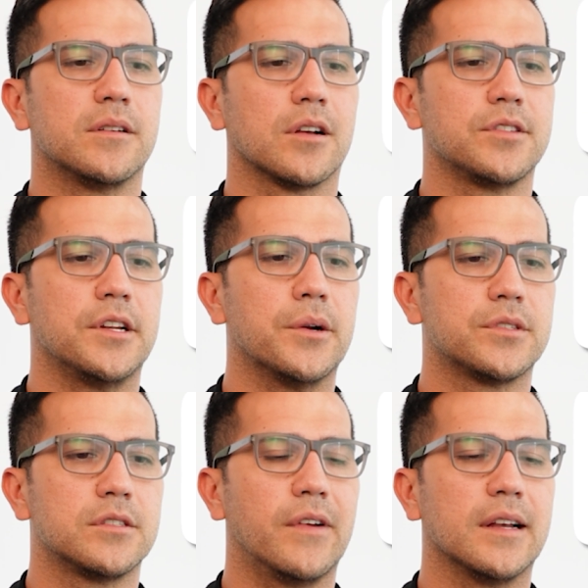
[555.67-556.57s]

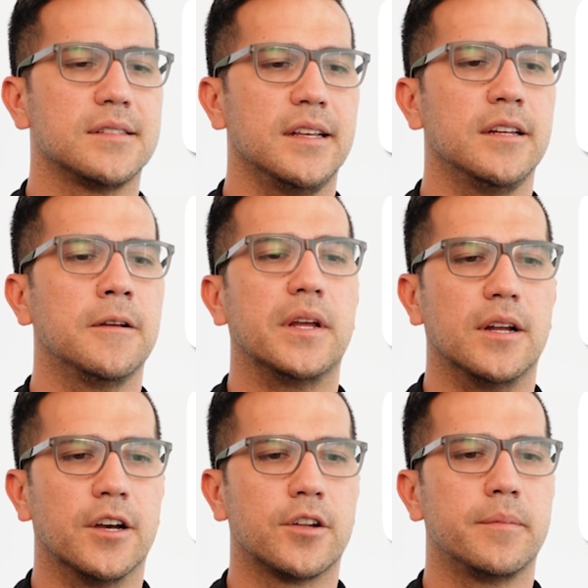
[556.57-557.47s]
coccidiosis vaccine
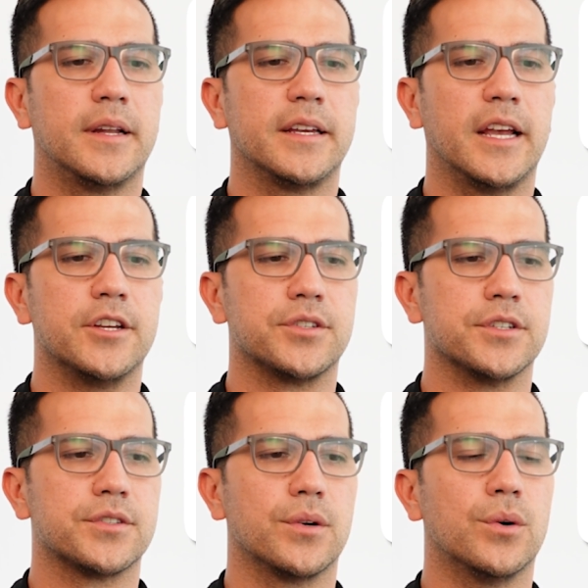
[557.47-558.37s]
and other medications